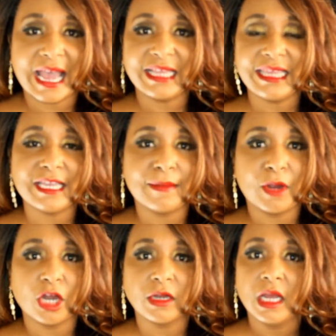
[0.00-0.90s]
I think
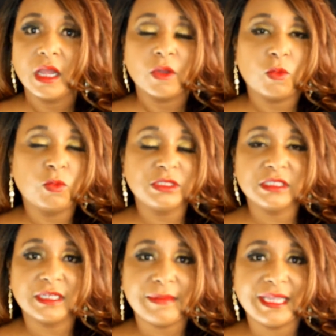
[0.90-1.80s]
Amara was
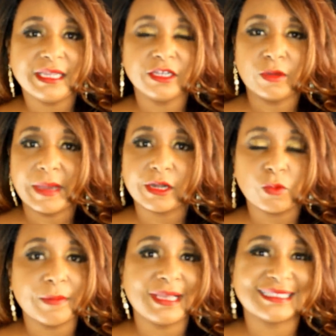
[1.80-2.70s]
gonna make it no matter
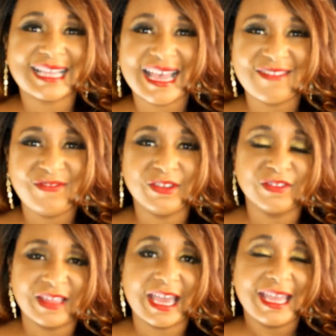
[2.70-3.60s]
what, because I
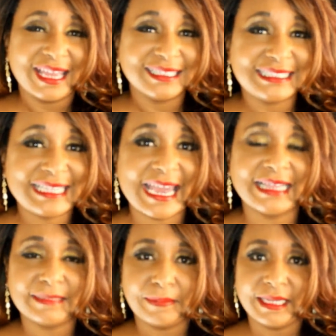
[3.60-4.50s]
feel that
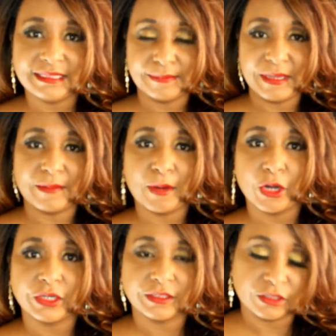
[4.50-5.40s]
talent plays a big
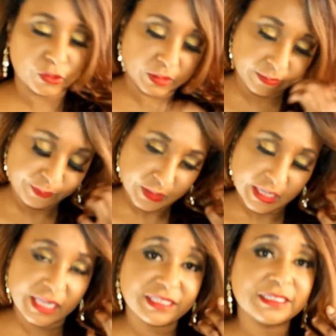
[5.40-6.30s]
part into it.
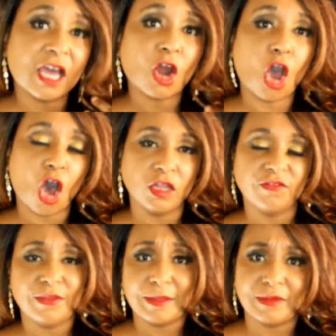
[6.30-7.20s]
It's not all
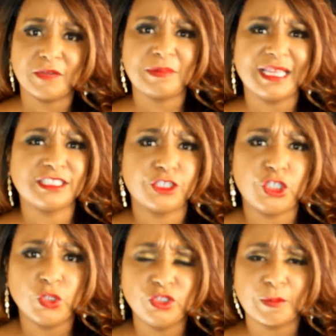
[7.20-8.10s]
of it, but it plays a
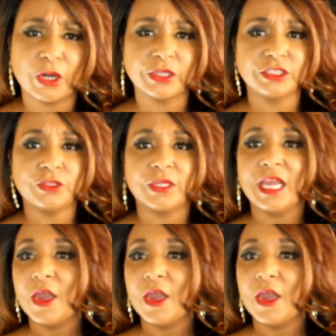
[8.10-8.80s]
huge part into it.